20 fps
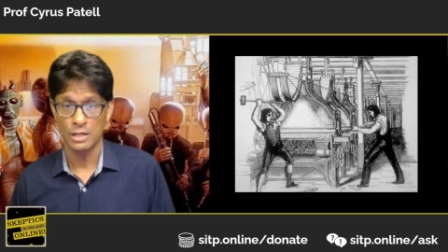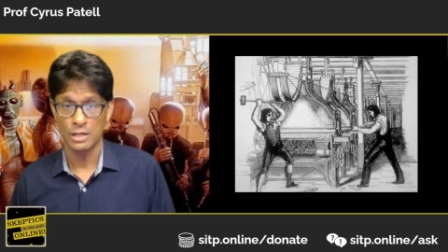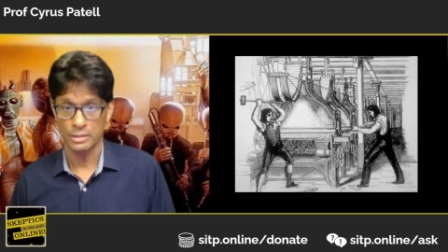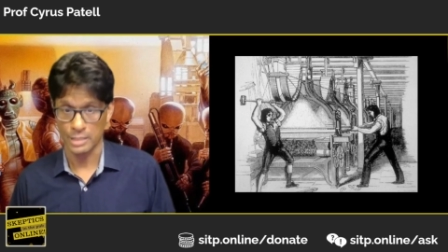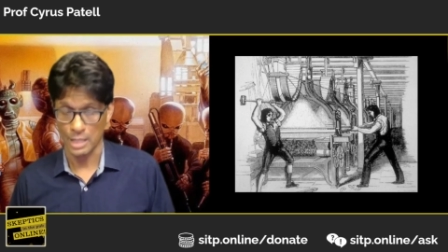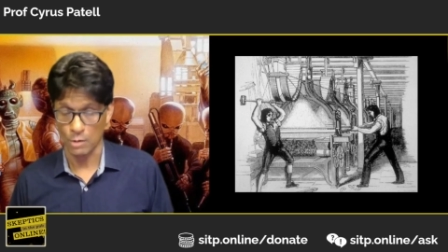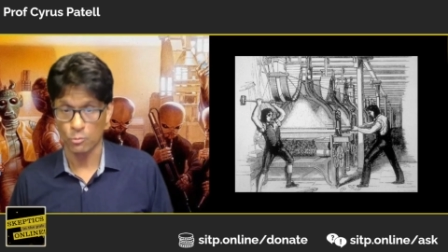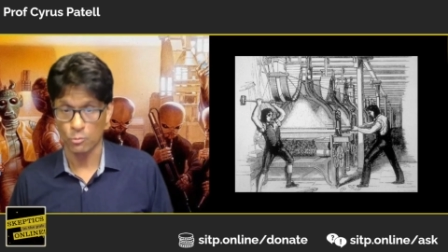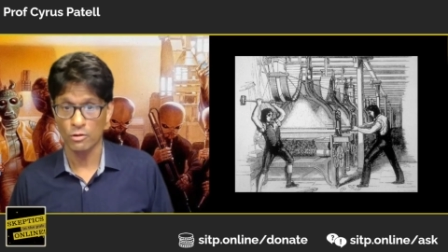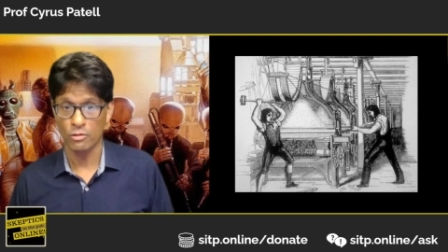
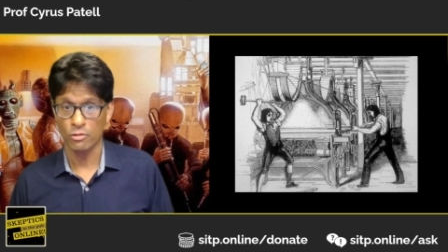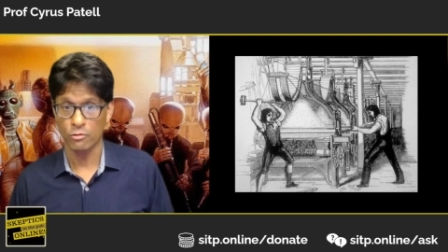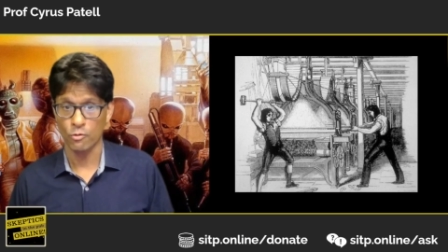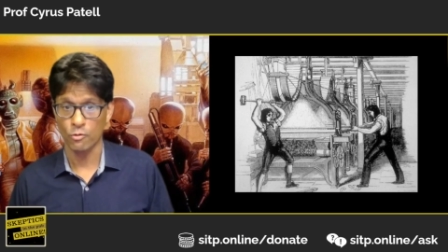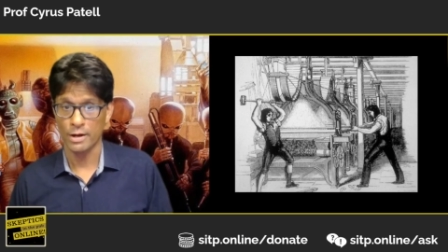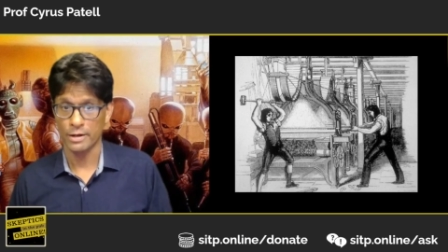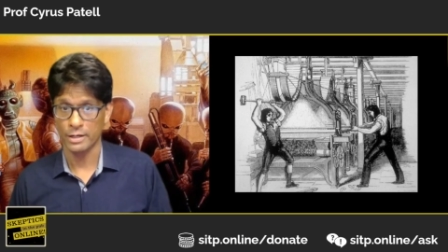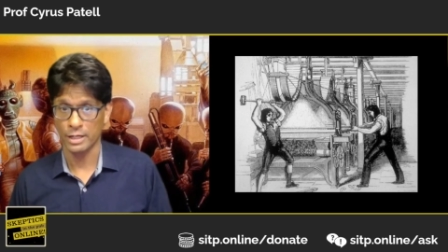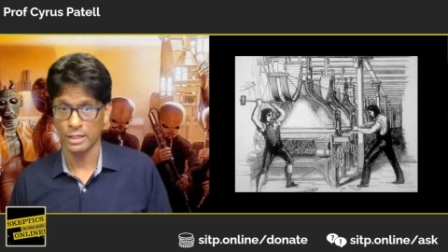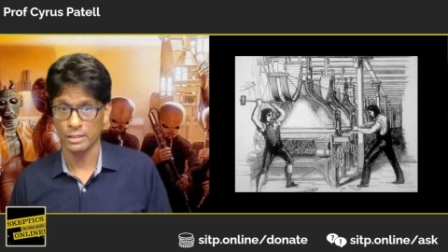that were
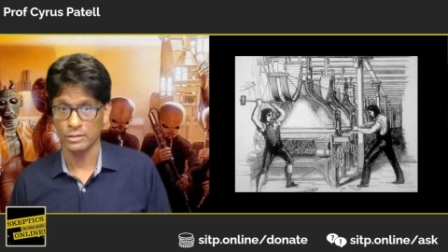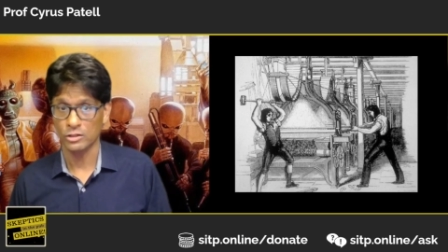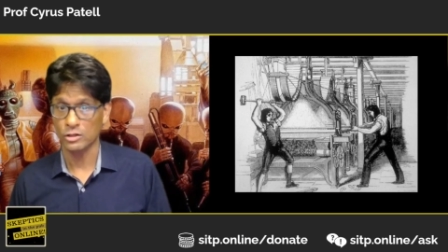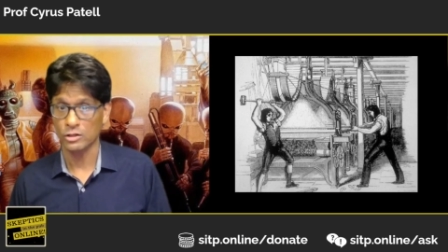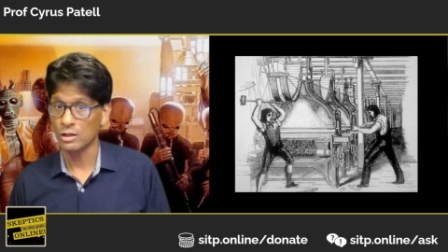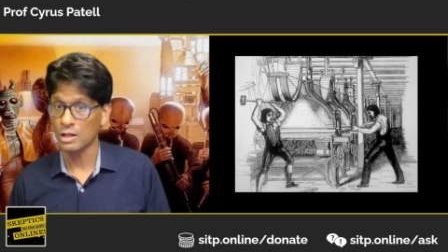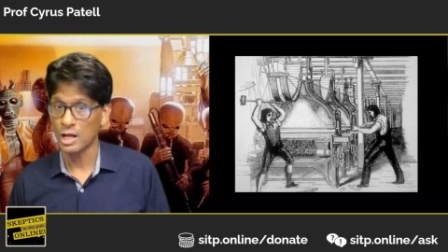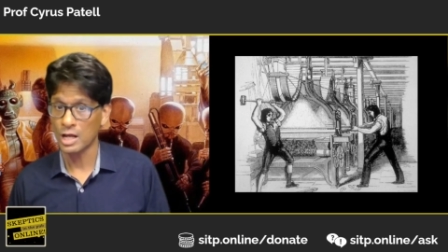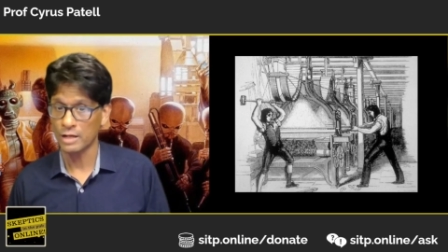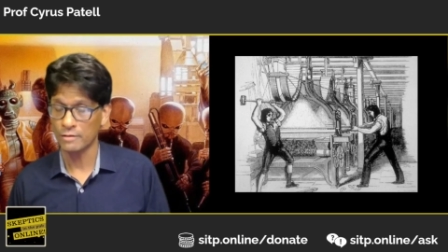threatening their
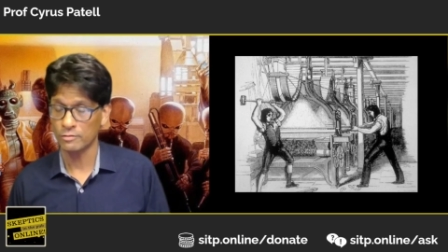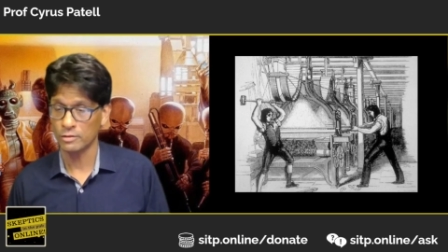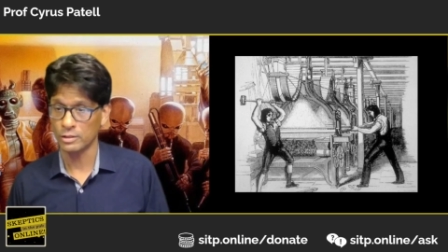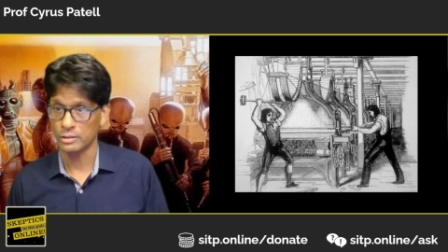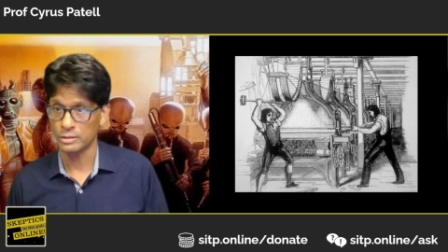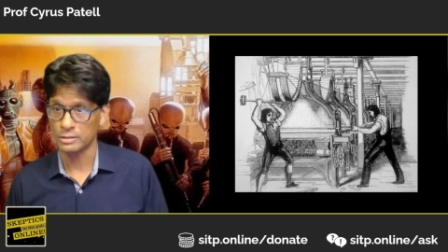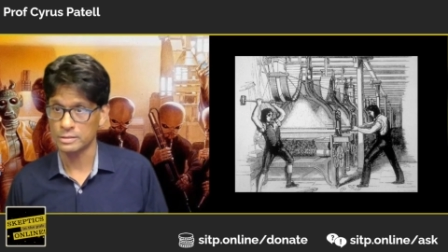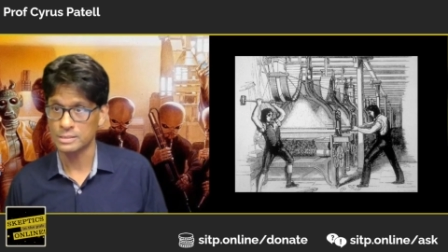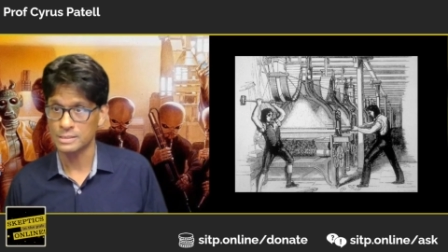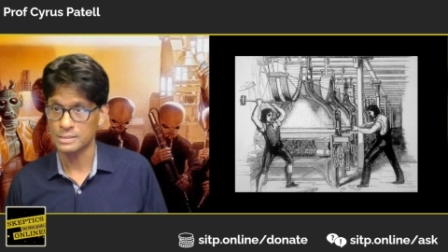
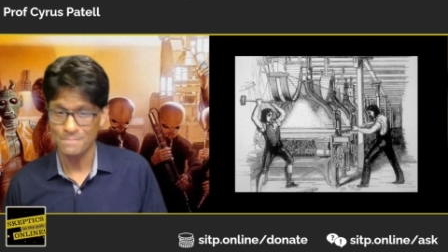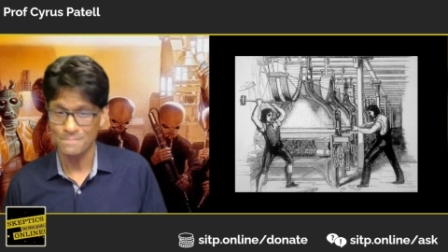livelihoods.